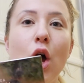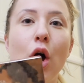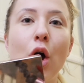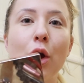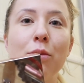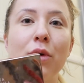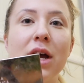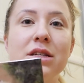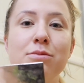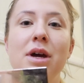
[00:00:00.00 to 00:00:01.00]
home
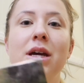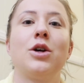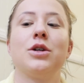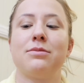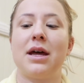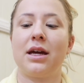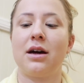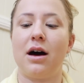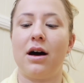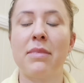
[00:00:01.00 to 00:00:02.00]
brand Grail
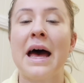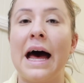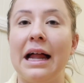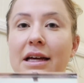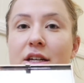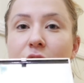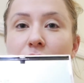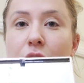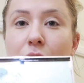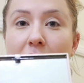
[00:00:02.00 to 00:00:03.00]
Cosmetics palette of
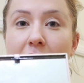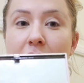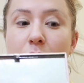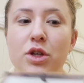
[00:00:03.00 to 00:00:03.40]
3,